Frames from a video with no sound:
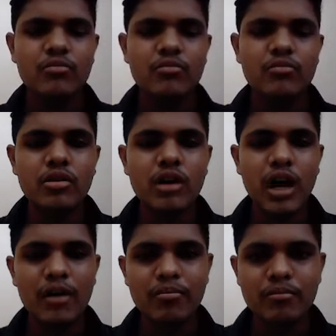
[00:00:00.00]
half
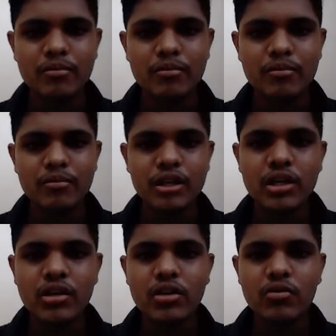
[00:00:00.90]
period, while the full
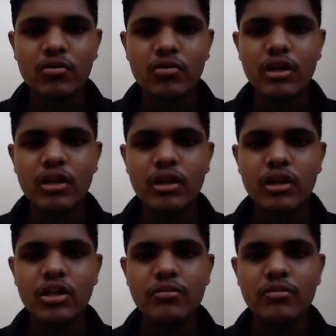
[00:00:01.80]
wave rectifier will
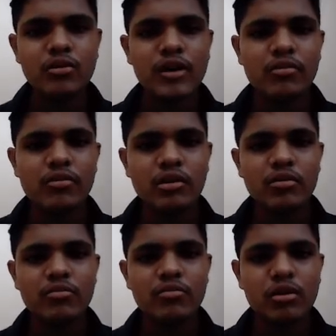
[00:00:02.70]
provide for full
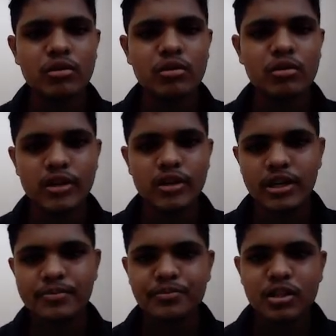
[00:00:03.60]
period. So
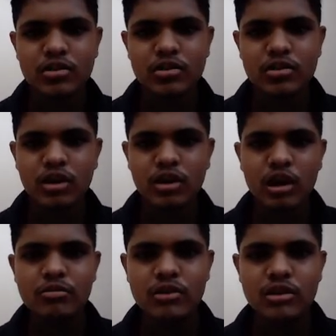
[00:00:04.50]
output frequency is
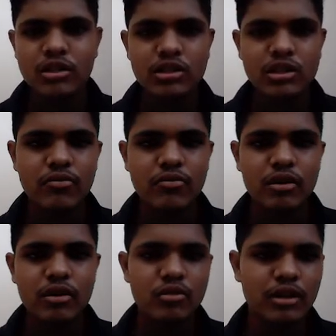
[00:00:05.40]
double for full wave
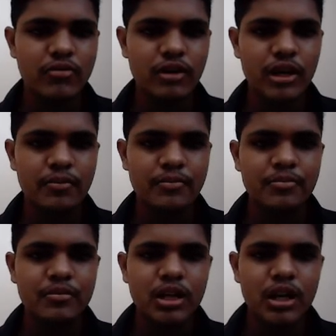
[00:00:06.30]
rectifier,
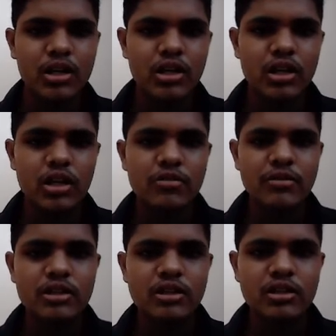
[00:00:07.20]
and the
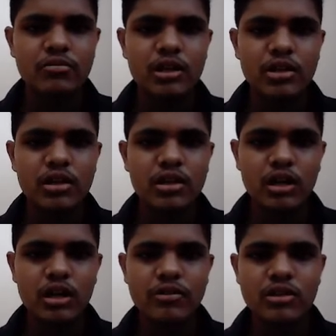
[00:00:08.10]
rectification
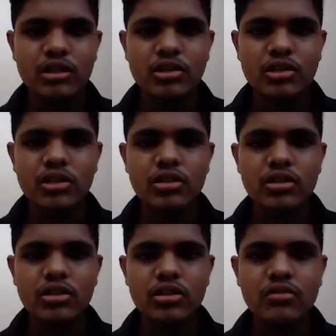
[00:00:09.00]
efficiency, the full
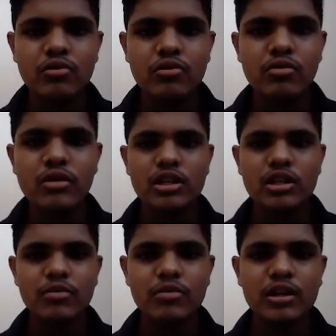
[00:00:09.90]
wave rectifier is
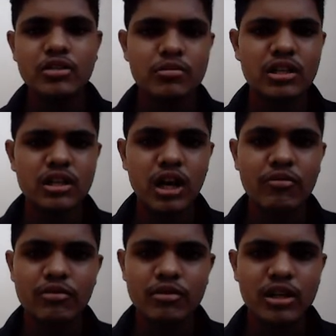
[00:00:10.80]
much better than the half
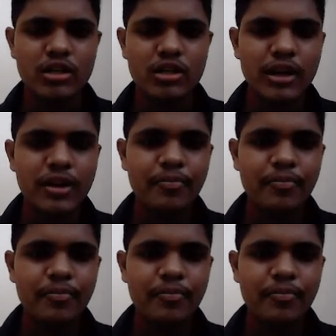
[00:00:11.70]
wave rectifier.